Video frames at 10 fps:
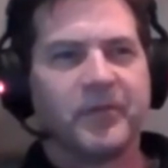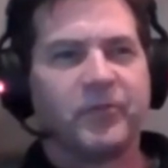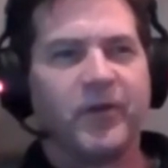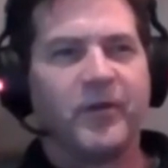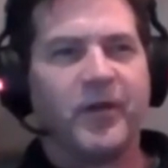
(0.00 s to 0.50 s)

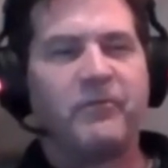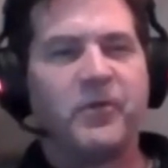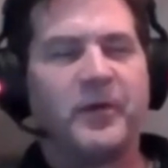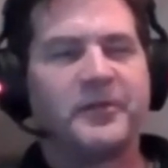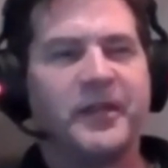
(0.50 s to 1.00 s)
So
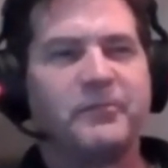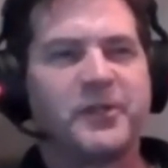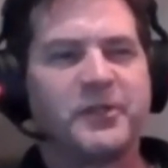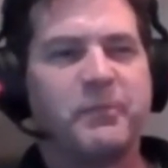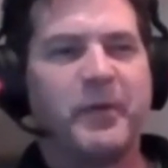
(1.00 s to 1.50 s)
everyone keeps
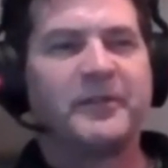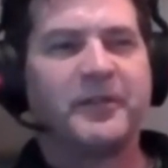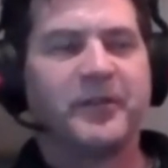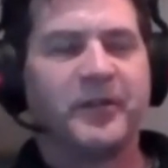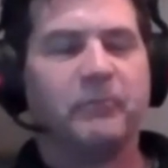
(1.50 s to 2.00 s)

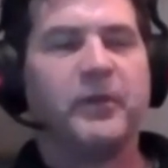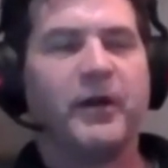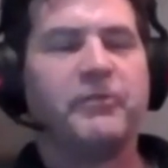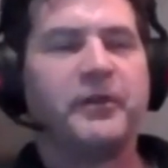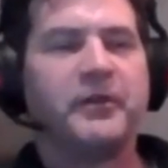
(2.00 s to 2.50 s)
expecting that I'm
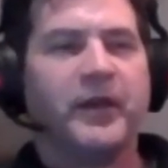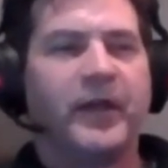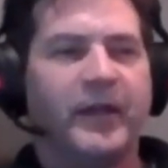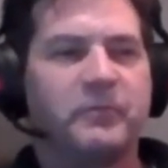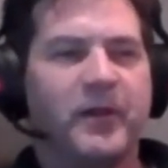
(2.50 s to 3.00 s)
bluffing,
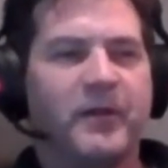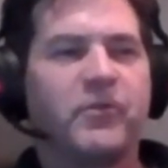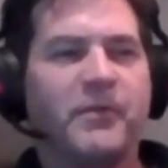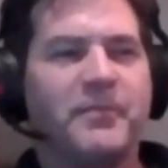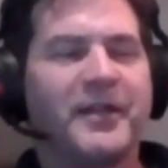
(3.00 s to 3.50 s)
and whenever
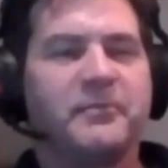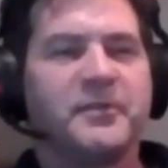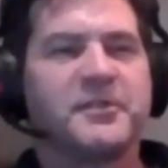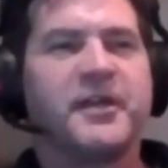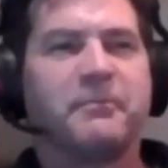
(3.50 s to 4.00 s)
I make a
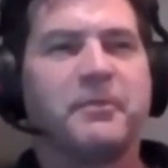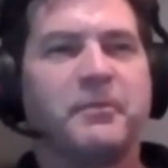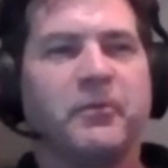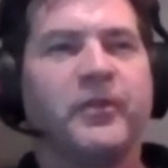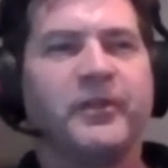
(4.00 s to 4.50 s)
mistake,
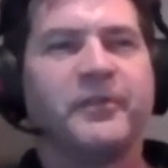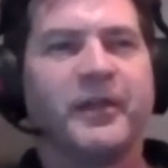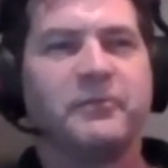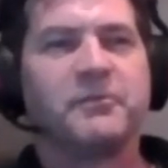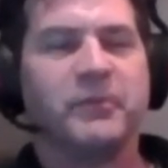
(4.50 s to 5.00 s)
people think
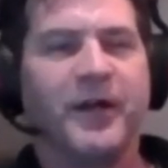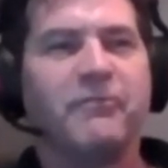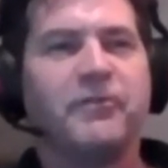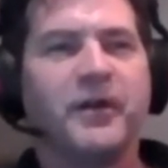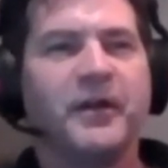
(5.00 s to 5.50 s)
that's a bluff.